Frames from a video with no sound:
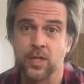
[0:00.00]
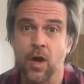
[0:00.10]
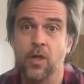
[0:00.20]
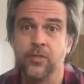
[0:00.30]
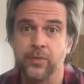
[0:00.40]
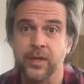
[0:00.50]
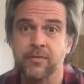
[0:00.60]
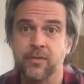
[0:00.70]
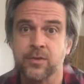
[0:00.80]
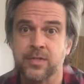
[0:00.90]
All three of
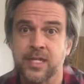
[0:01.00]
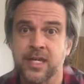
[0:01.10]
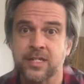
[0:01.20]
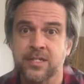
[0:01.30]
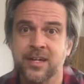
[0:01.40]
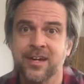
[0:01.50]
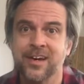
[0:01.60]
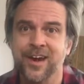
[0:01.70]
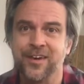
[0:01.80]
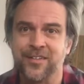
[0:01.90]
those things
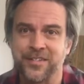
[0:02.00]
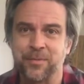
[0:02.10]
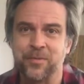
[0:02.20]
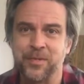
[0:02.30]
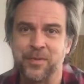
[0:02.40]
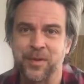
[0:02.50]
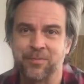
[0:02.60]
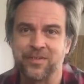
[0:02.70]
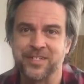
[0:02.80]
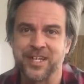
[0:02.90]
are things I'm going to be
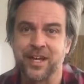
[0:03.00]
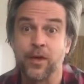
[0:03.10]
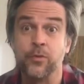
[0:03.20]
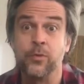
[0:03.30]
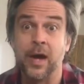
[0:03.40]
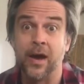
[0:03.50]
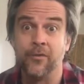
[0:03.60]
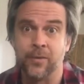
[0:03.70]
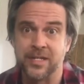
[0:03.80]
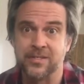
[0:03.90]
referencing throughout the
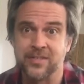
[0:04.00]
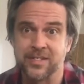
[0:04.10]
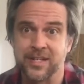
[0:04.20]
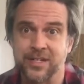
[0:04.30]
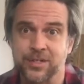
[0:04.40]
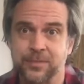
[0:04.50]
rest of this lecture.